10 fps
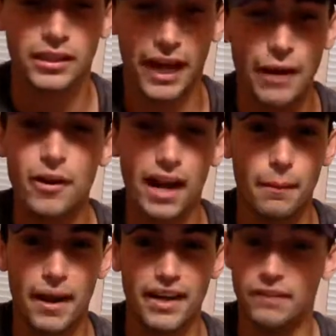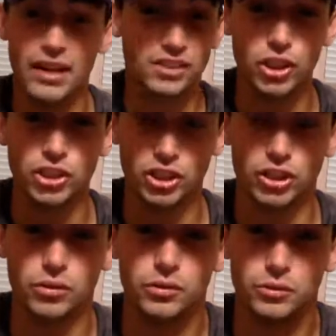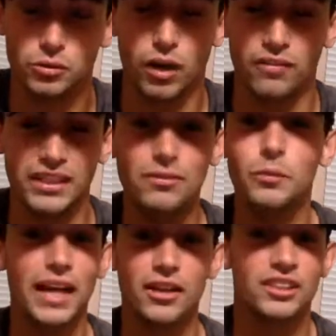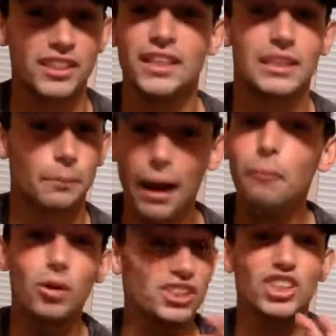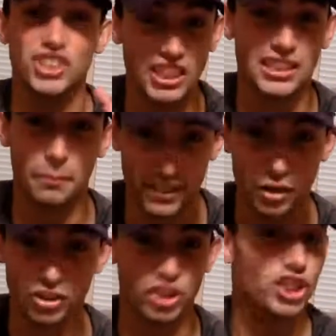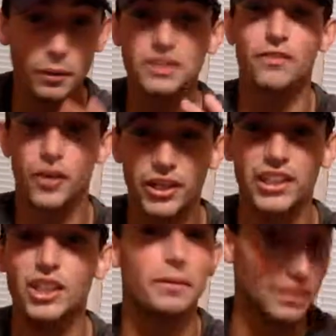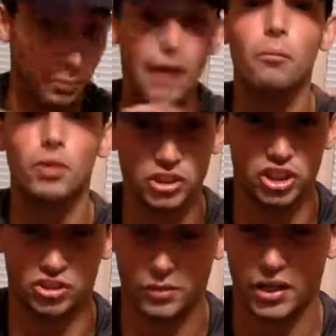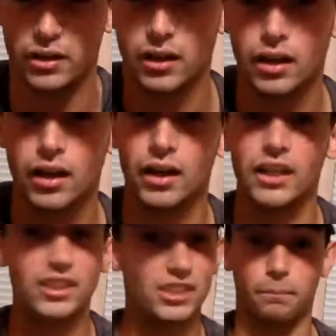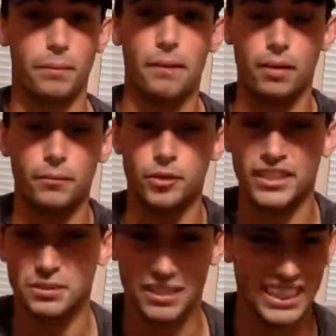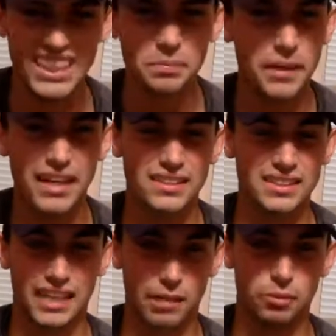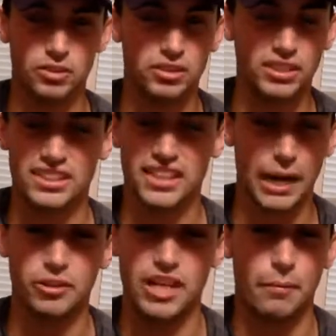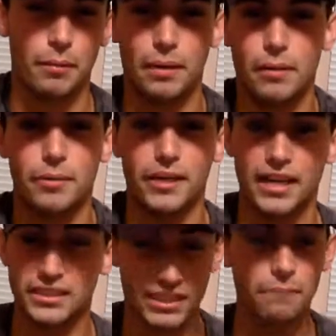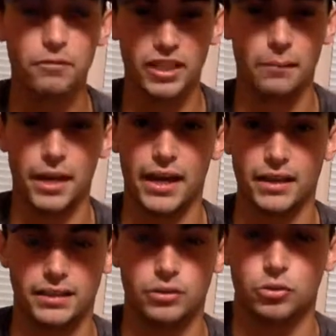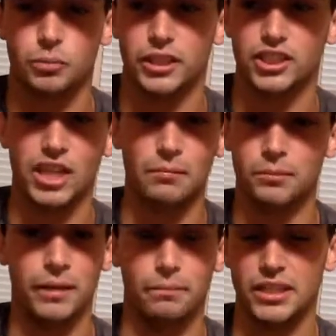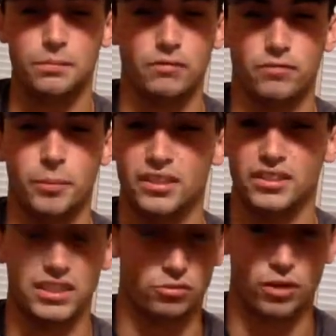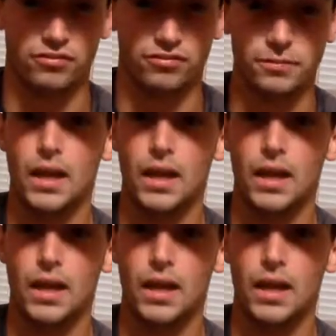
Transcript: A-Rod had a bad night. Vasgersian, too. It was rough. Even without... See, the problem wasn't just Jessica Mendoza. She wasn't very good either, but the problem wasn't just with her. It's just a bad problem there at ESPN. The ESPN does a terrible job at play-by-play guys, except for the NBA guys. They do a pretty good job. But, man, baseball and football, it's rough.